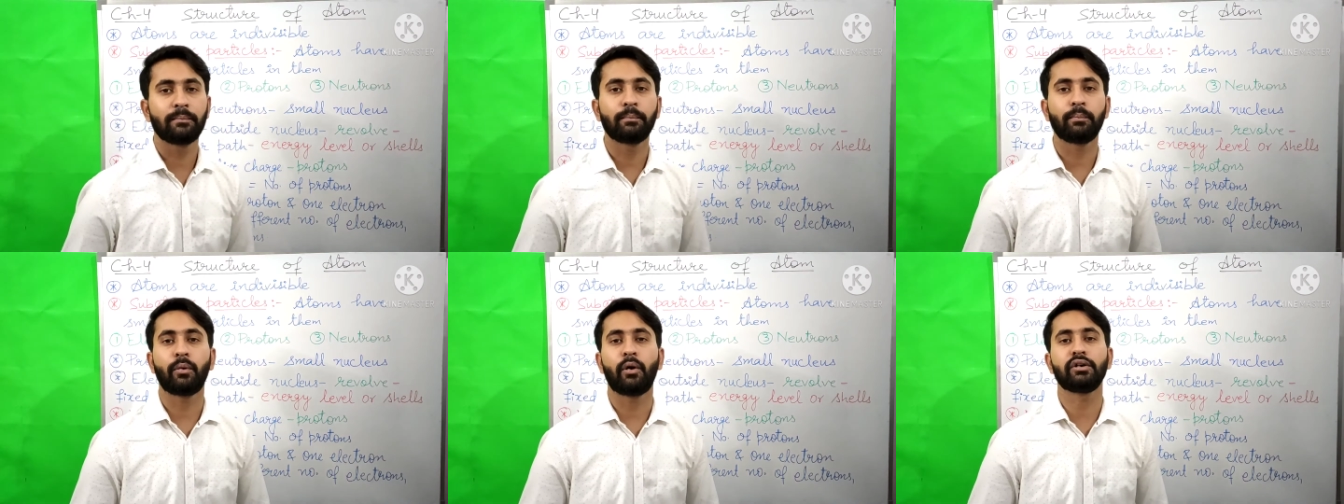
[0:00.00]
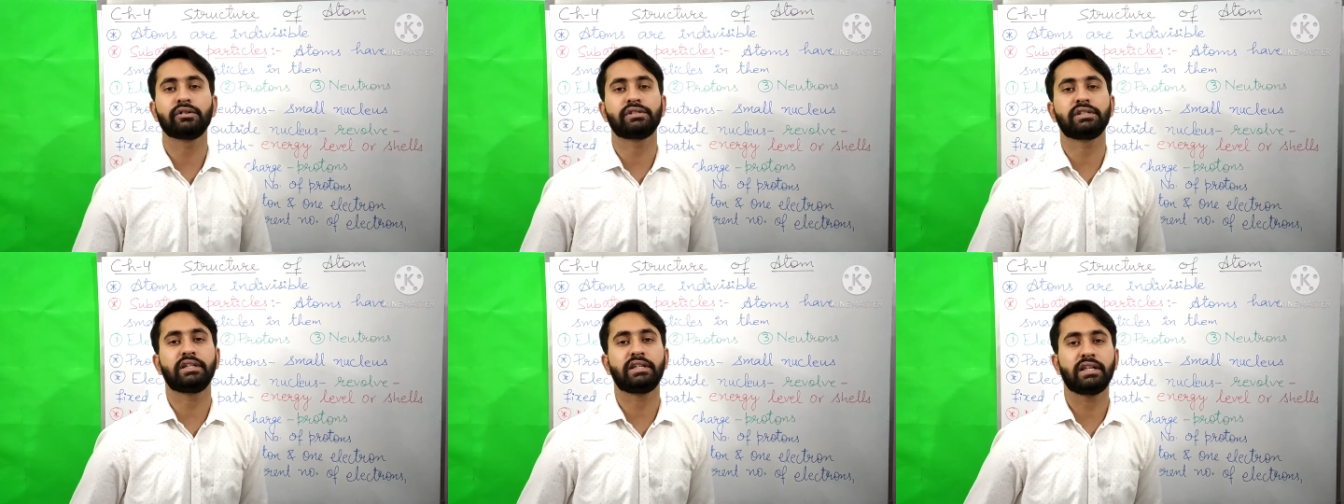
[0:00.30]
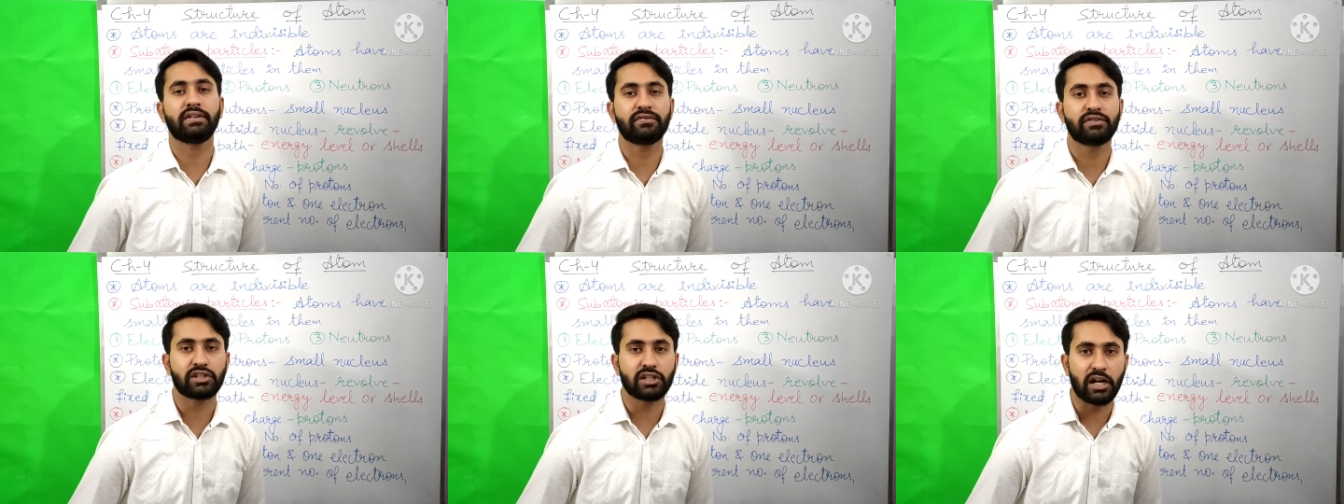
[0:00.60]

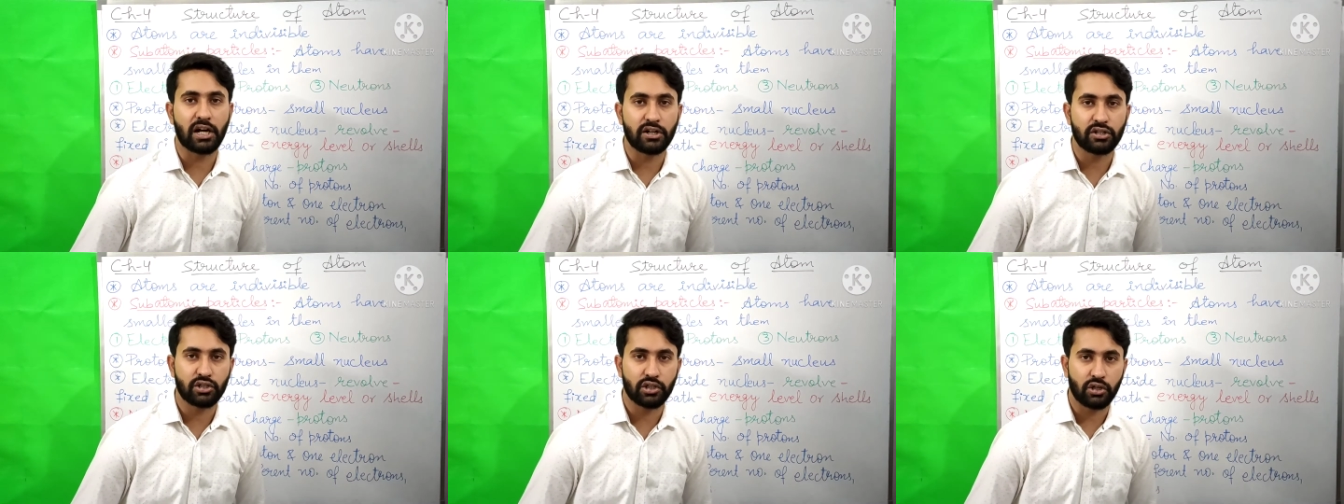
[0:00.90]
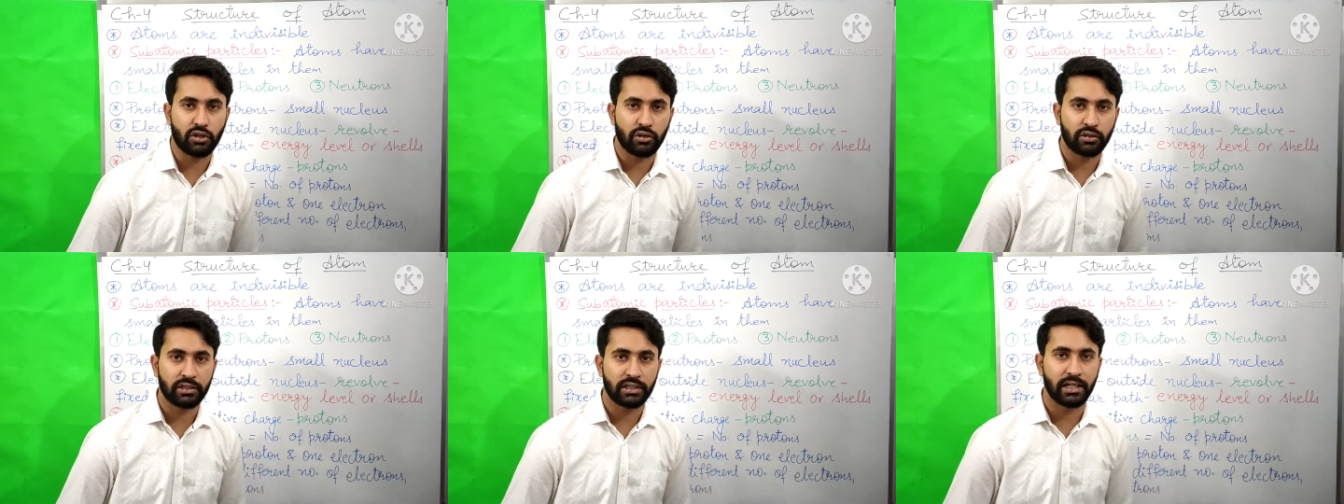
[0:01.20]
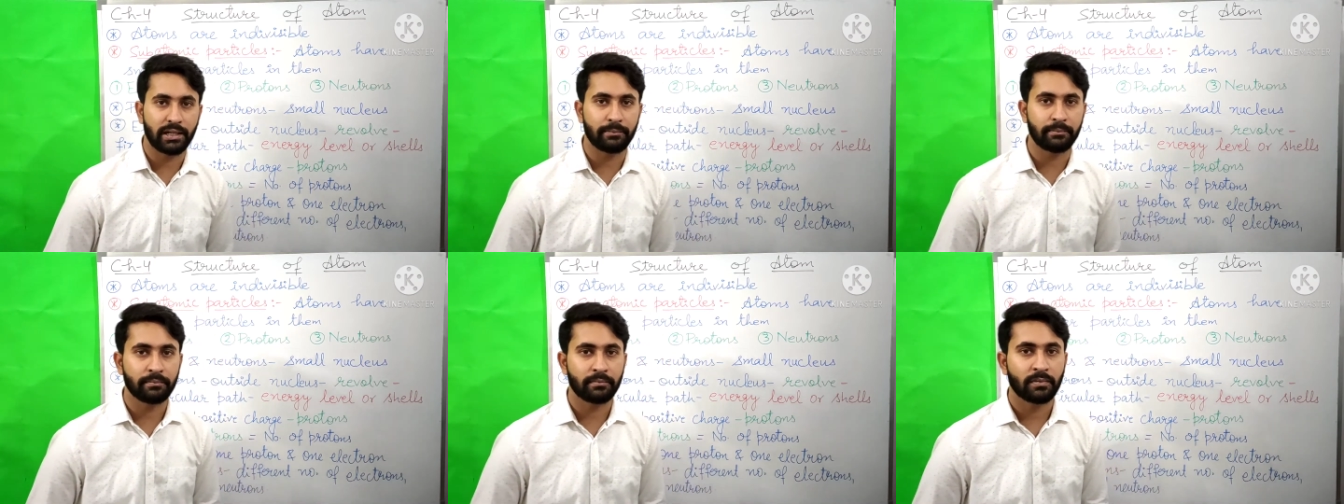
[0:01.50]
positive charge on
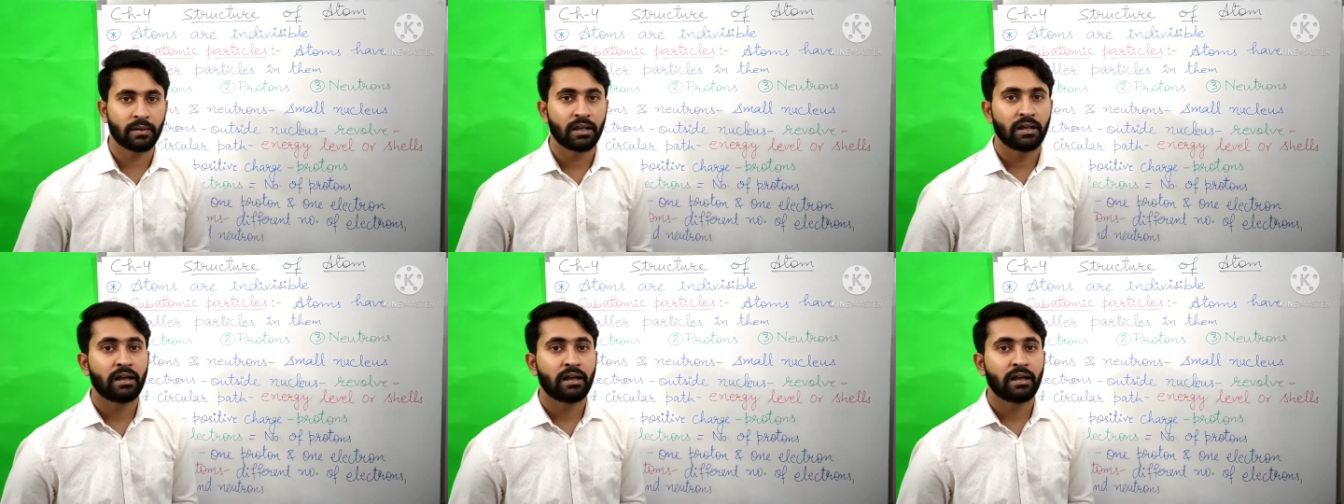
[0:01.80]
them,